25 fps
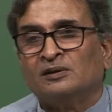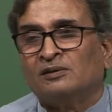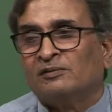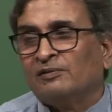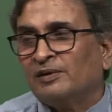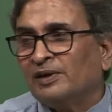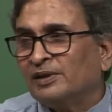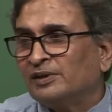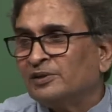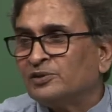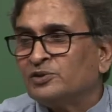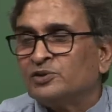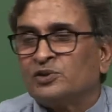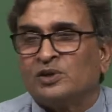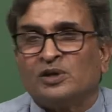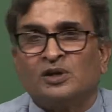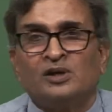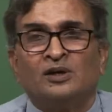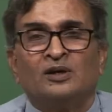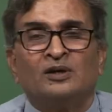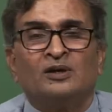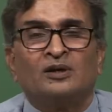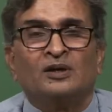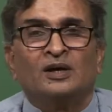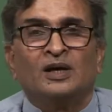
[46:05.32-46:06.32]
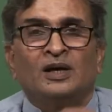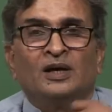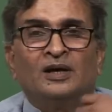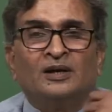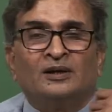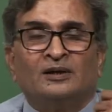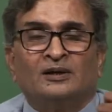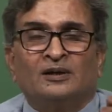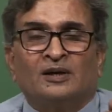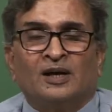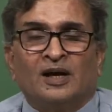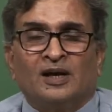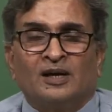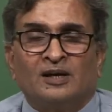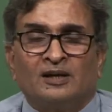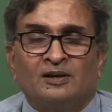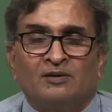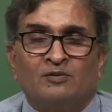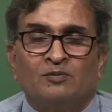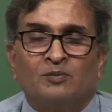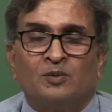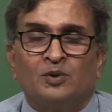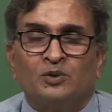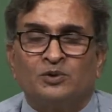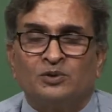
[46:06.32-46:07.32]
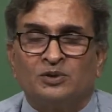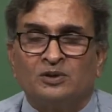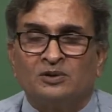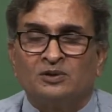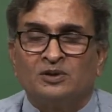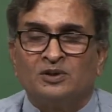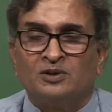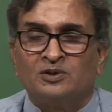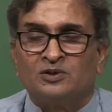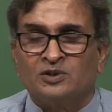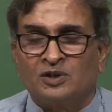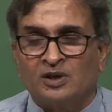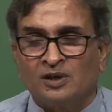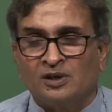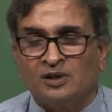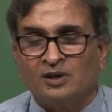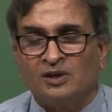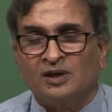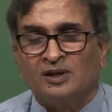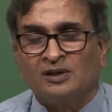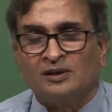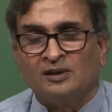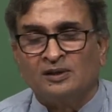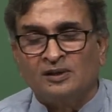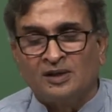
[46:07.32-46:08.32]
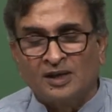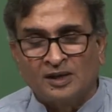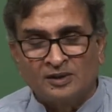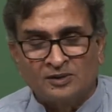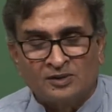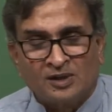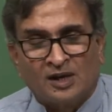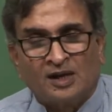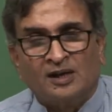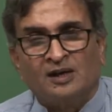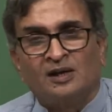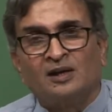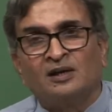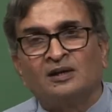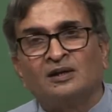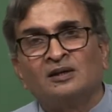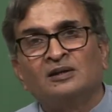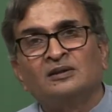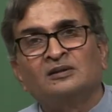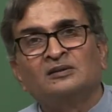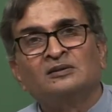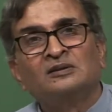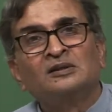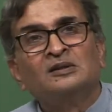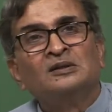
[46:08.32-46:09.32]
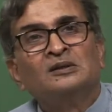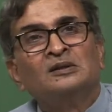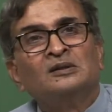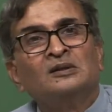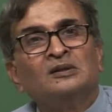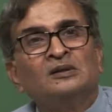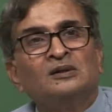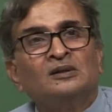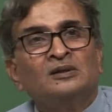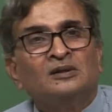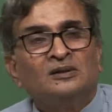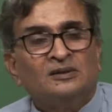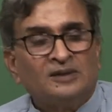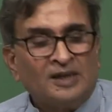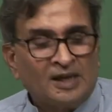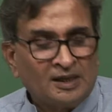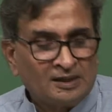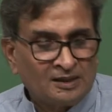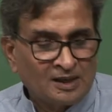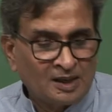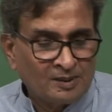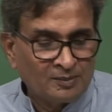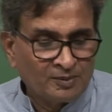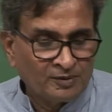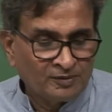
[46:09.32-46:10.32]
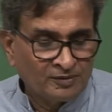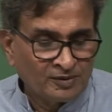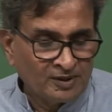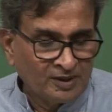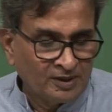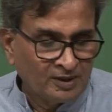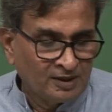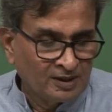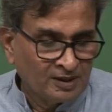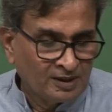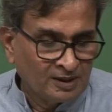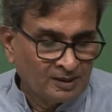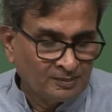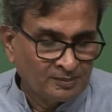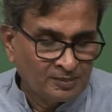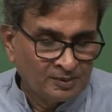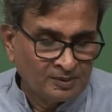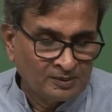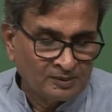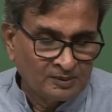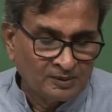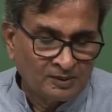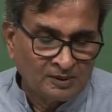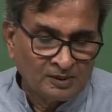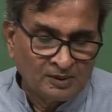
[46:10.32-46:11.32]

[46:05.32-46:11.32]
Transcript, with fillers: the way the skin and relative motion the skin and the textile occurs, that type of thing can happen.